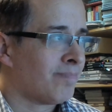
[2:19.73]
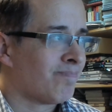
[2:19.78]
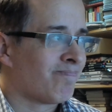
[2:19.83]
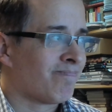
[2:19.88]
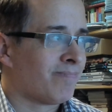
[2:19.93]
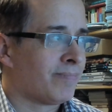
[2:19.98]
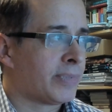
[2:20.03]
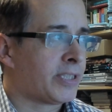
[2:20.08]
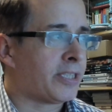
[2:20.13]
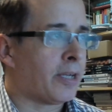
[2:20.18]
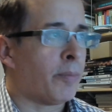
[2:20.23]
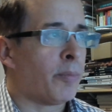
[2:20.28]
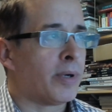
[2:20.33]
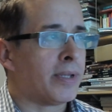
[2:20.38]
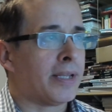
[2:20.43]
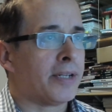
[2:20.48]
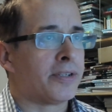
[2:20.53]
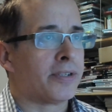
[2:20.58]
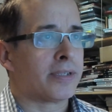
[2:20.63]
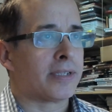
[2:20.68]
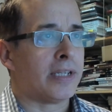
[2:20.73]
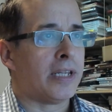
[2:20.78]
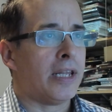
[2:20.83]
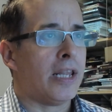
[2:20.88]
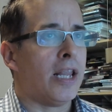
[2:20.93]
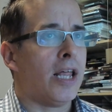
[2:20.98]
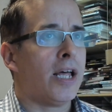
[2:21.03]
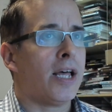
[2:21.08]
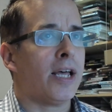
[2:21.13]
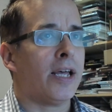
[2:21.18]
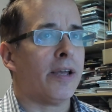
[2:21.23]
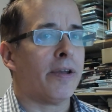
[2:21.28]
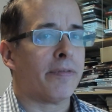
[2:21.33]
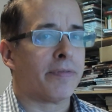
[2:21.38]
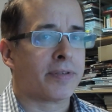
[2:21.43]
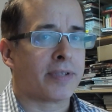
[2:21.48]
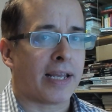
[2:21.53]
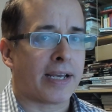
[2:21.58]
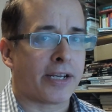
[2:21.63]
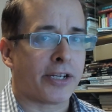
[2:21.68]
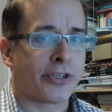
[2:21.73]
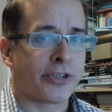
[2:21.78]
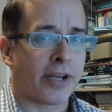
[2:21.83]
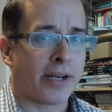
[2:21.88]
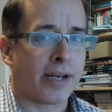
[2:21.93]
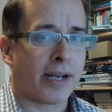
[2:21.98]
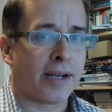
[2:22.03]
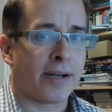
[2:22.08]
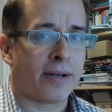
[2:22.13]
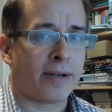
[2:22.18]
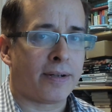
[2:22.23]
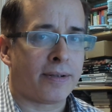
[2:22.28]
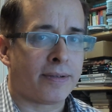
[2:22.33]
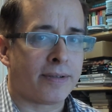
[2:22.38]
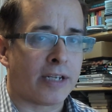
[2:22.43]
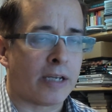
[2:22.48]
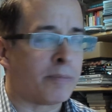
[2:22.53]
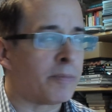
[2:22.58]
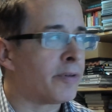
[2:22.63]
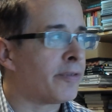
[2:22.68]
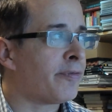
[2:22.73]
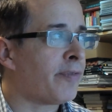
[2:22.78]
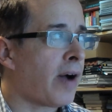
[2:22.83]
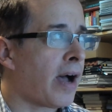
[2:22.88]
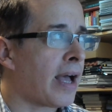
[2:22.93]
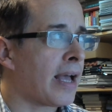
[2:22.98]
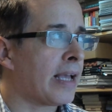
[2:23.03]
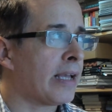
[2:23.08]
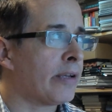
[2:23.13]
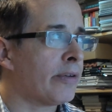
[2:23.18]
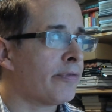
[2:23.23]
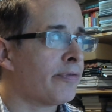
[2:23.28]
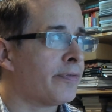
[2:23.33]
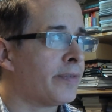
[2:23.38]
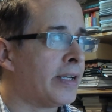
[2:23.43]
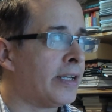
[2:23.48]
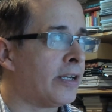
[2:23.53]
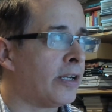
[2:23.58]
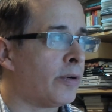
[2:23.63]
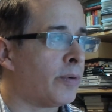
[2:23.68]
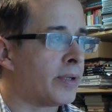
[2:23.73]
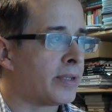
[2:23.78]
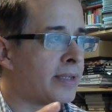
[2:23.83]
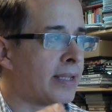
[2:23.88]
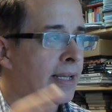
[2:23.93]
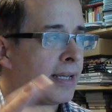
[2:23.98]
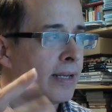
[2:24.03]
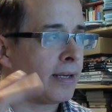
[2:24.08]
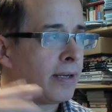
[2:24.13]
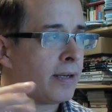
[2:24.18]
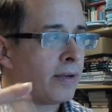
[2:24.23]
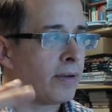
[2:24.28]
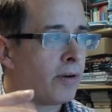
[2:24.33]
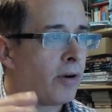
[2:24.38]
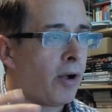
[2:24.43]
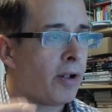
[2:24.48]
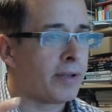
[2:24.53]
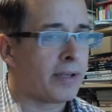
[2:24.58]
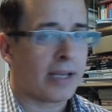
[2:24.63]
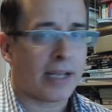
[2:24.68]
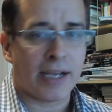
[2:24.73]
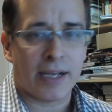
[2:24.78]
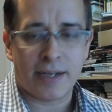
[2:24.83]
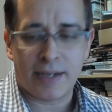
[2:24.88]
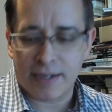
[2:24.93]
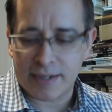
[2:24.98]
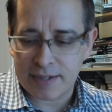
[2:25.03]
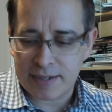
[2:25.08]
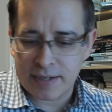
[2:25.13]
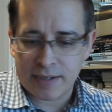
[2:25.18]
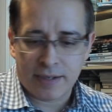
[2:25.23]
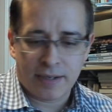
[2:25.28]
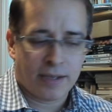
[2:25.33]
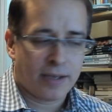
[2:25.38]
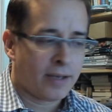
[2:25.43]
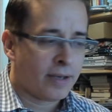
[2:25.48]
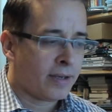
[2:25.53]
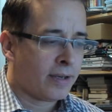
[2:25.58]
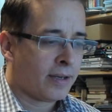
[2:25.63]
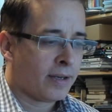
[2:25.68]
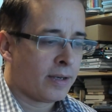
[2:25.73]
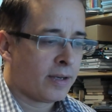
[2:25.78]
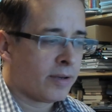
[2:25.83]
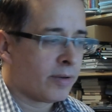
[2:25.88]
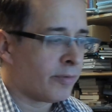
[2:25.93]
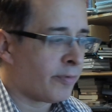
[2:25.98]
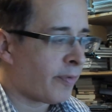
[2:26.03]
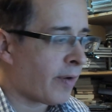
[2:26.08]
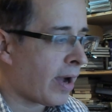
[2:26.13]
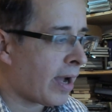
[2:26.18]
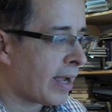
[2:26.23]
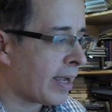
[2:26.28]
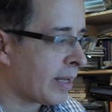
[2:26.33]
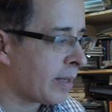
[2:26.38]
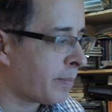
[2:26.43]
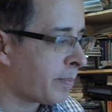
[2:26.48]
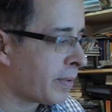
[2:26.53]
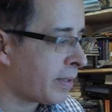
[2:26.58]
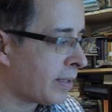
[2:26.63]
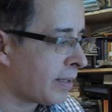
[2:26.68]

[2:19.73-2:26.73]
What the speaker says: someone that just loves like a Chanel number 5, with that aldehydic vibe.